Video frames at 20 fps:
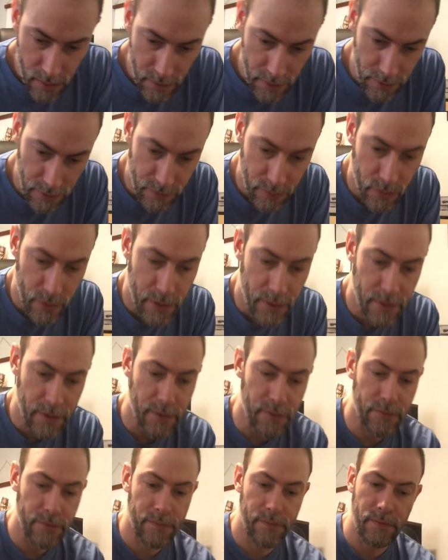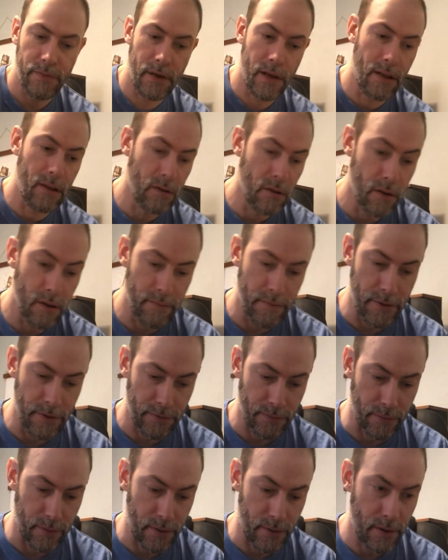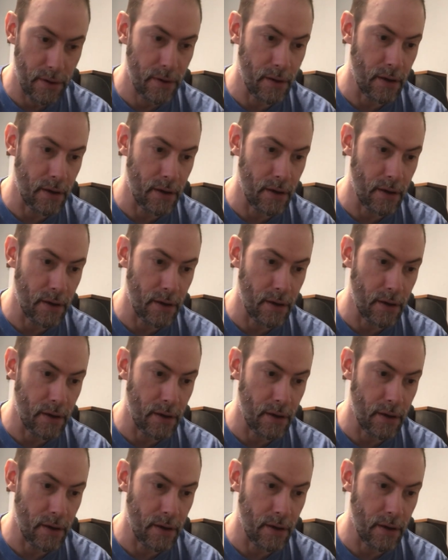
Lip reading: This one is, I love this one.